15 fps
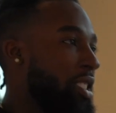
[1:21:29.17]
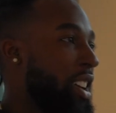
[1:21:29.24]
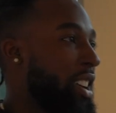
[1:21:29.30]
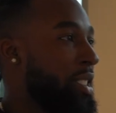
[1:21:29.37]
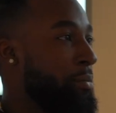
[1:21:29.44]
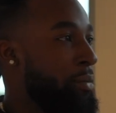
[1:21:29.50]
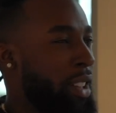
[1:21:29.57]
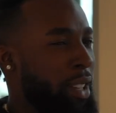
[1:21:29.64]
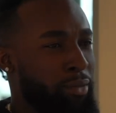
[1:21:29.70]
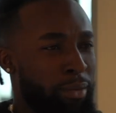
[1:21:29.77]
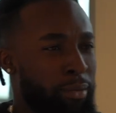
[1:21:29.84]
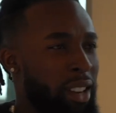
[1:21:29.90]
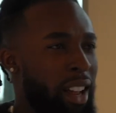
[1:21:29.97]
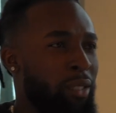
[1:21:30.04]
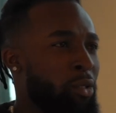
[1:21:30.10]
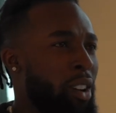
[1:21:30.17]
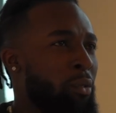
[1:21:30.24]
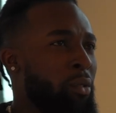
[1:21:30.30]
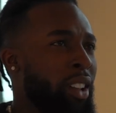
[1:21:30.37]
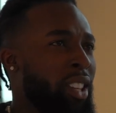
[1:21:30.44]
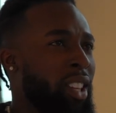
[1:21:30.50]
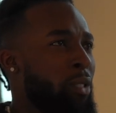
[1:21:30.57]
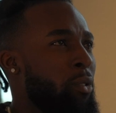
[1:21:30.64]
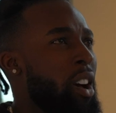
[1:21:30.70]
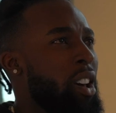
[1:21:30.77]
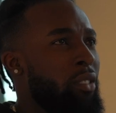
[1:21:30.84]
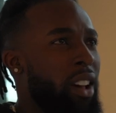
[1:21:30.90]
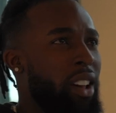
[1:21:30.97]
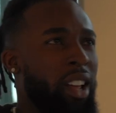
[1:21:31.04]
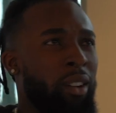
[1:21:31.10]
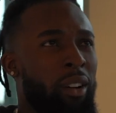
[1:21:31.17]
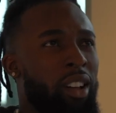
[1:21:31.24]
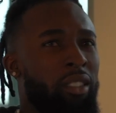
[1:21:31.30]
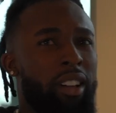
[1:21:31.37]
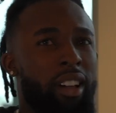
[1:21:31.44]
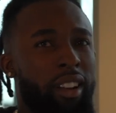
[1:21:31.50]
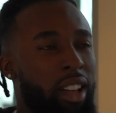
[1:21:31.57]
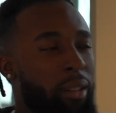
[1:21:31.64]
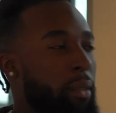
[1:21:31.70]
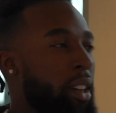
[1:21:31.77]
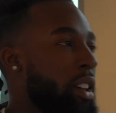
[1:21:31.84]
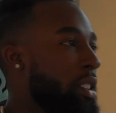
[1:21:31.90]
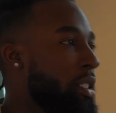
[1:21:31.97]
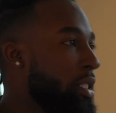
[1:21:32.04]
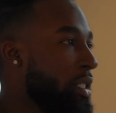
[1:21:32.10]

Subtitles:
Like you know, I want to get that. Why don't I have that? Why don't I have that, man?